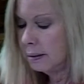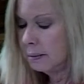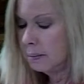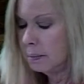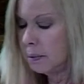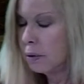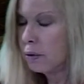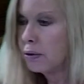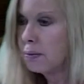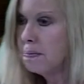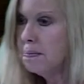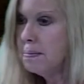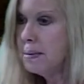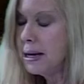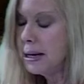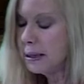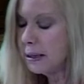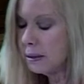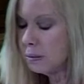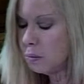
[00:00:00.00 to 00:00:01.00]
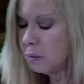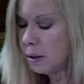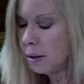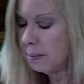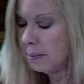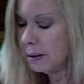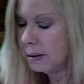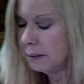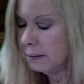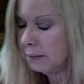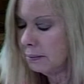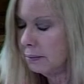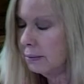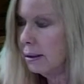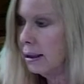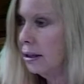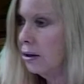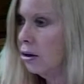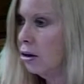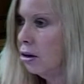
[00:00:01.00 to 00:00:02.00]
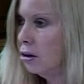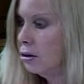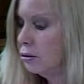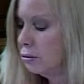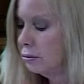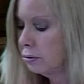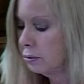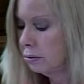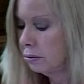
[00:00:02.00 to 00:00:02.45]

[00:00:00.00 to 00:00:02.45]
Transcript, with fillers: both men and women, and all